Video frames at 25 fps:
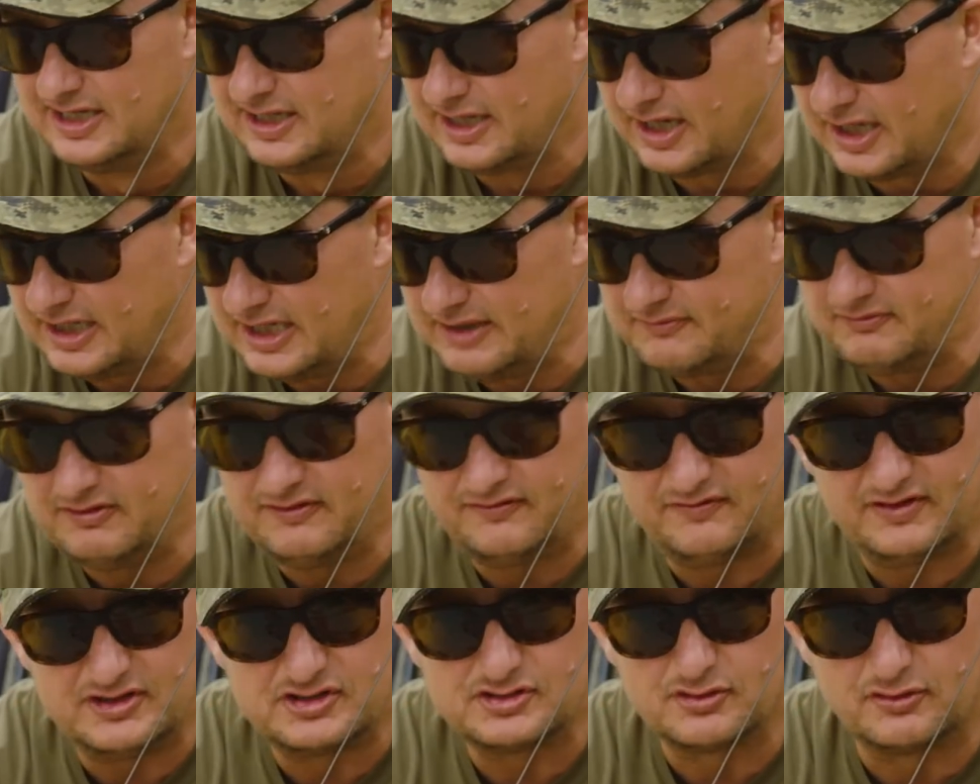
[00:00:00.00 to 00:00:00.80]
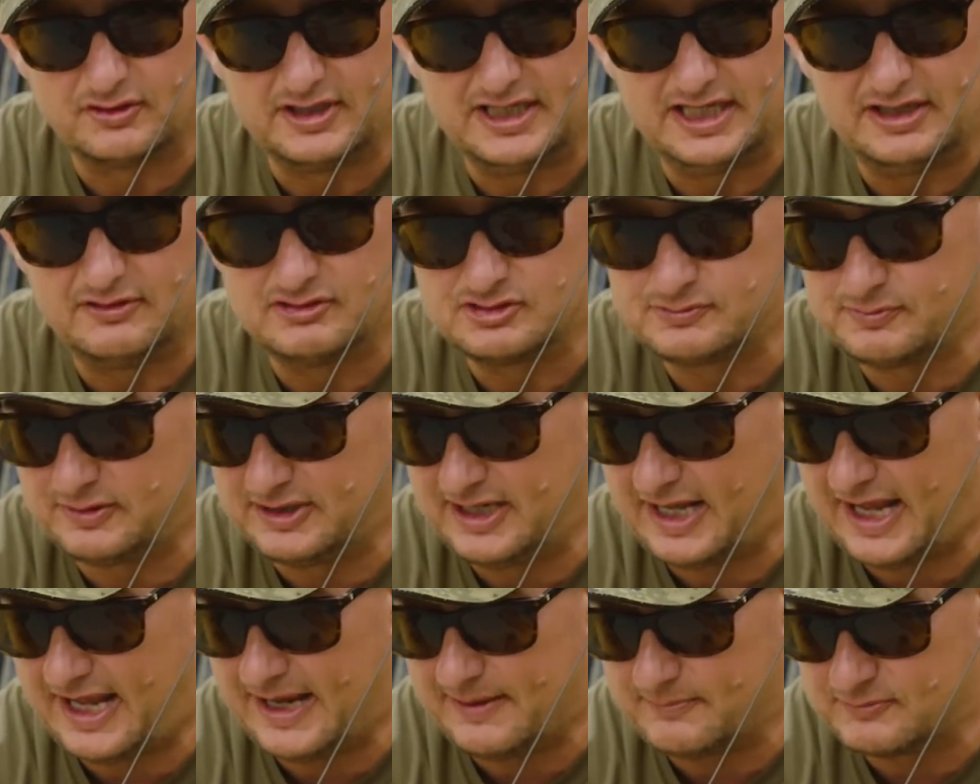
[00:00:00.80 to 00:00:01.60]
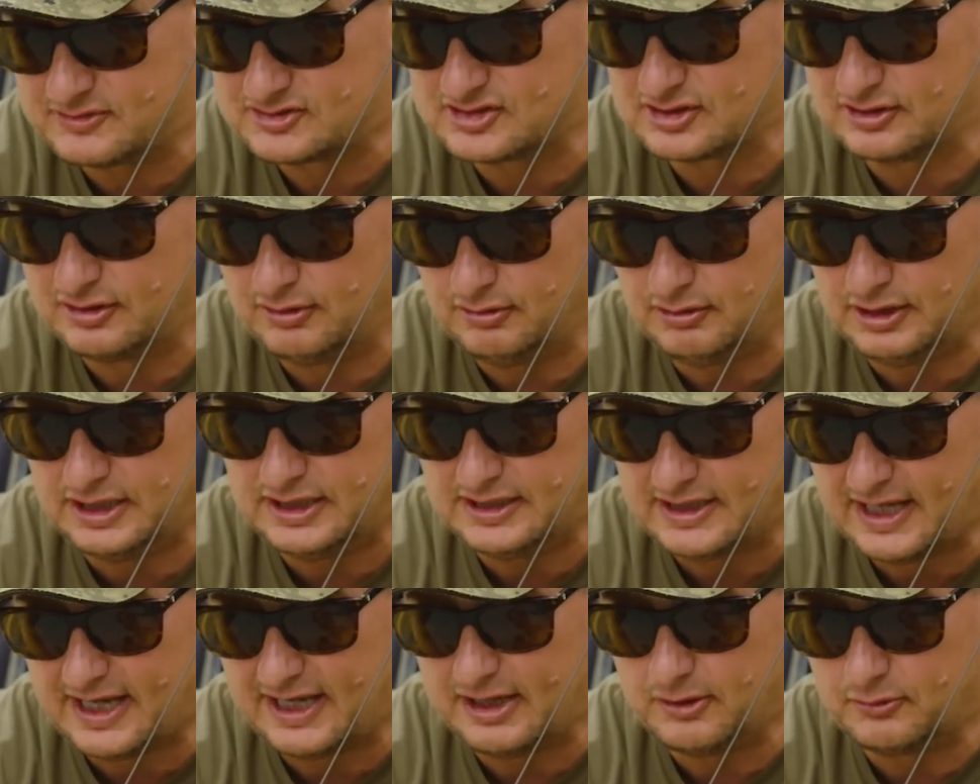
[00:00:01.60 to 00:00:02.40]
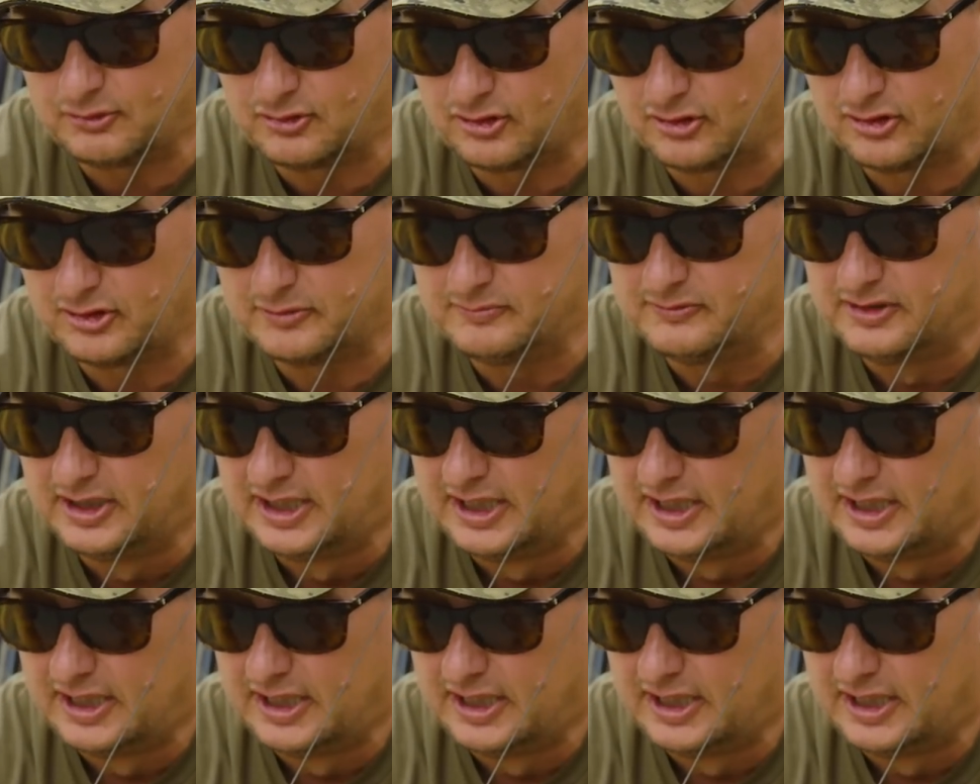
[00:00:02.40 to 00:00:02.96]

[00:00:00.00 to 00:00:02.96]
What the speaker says: and every fish on here has been absolutely nailed on them.